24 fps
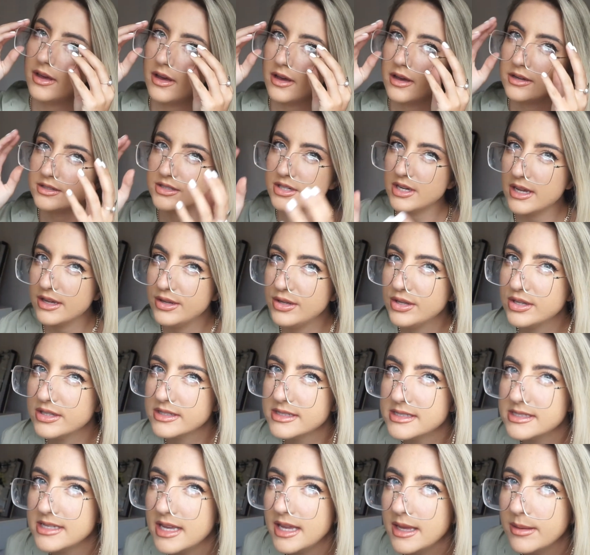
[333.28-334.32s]
I don't know, you can
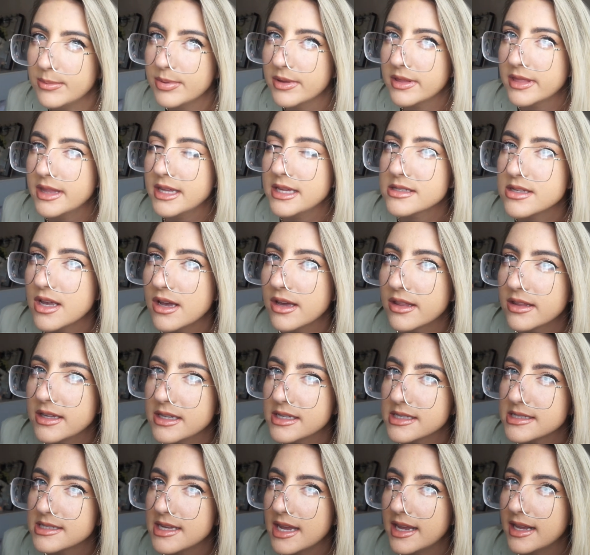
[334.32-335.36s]
see, but these are the
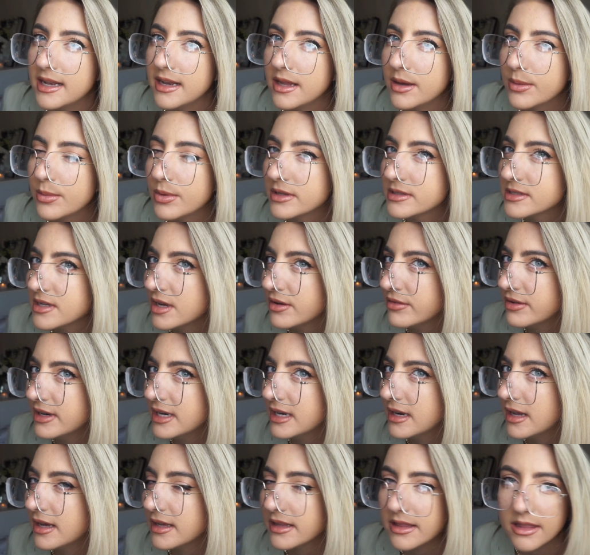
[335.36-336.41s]
Azalea ones. I really
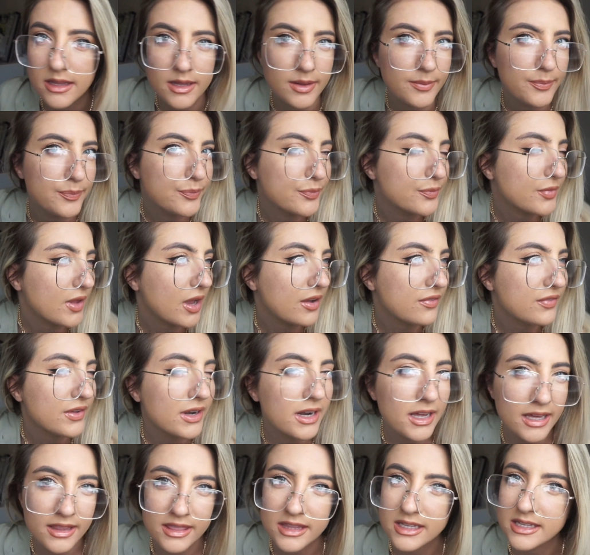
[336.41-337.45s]
like them. I feel
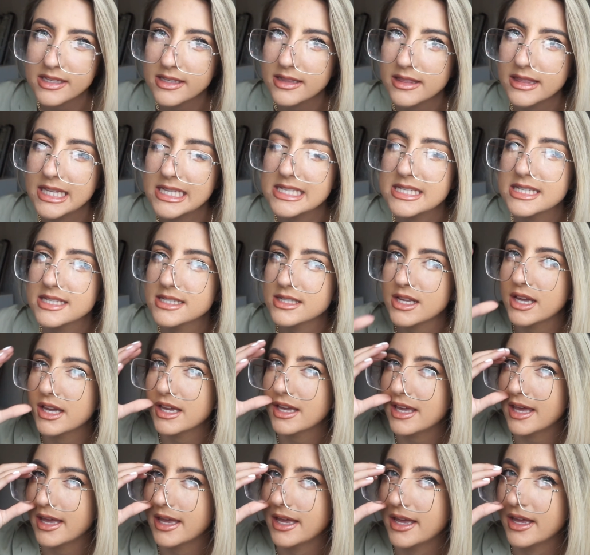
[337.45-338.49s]
like this is
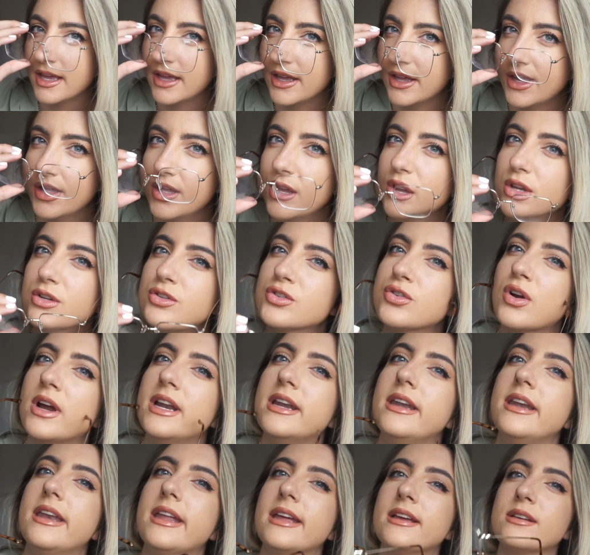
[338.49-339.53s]
like a
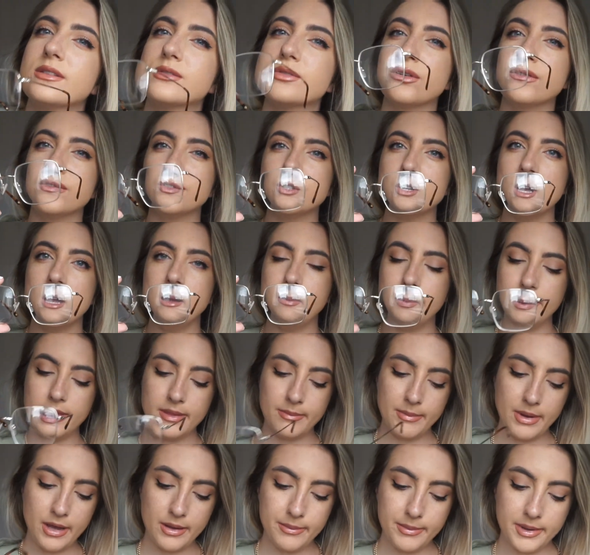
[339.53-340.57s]
trending sort of shape at the
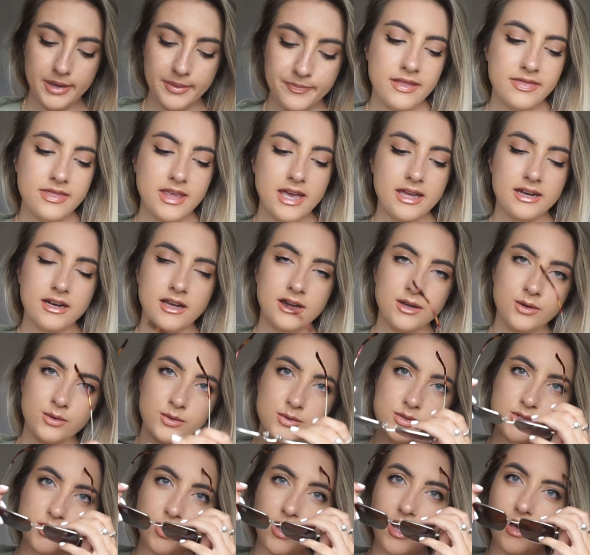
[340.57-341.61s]
moment. And then I
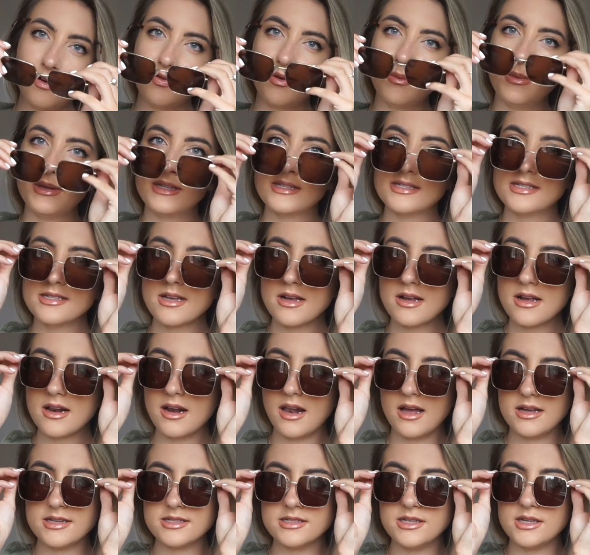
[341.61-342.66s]
also have them in
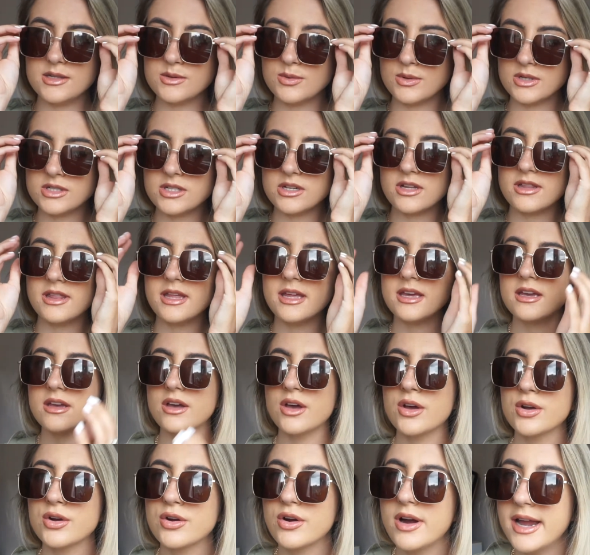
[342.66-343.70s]
sunglasses, which I think
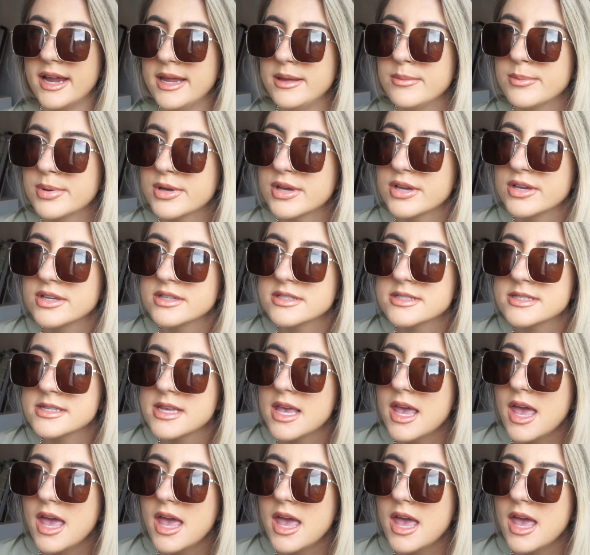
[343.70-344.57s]
are great because